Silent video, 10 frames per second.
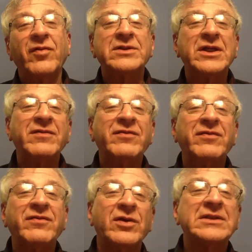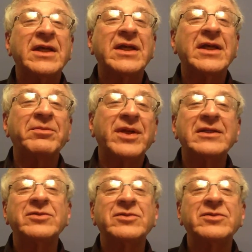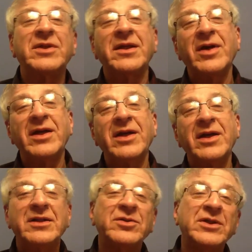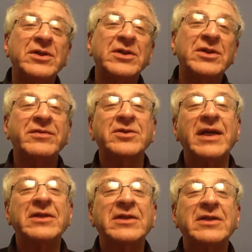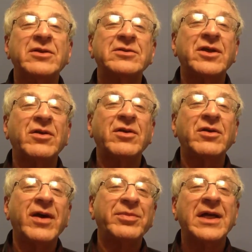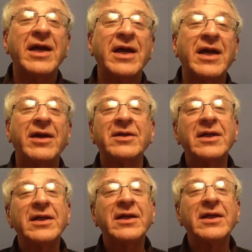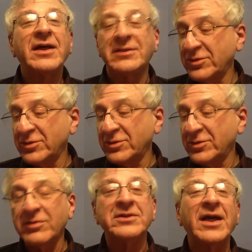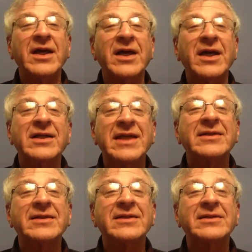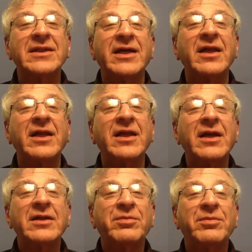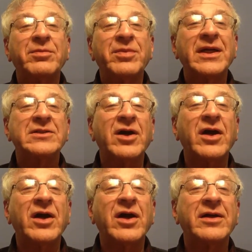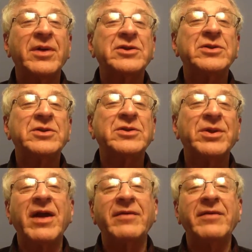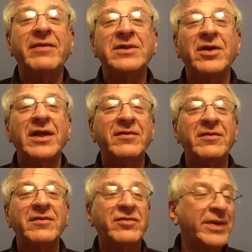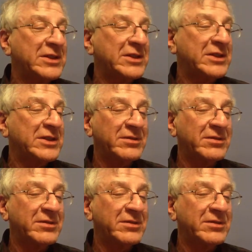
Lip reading: G-forces on planes when they do maneuvers or make turns or go up or down. Drones are not exactly like the planes they're talking about, but you have to know that information.